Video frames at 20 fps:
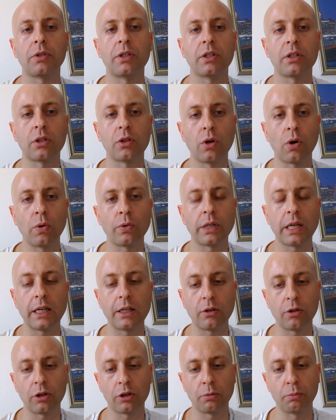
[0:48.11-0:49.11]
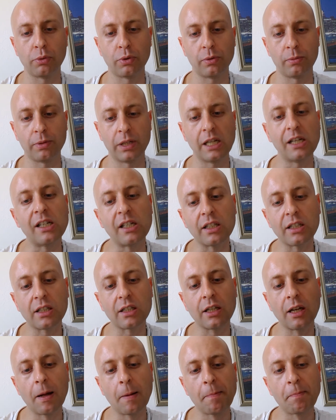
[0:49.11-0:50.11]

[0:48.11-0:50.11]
There is Note and Note Plus,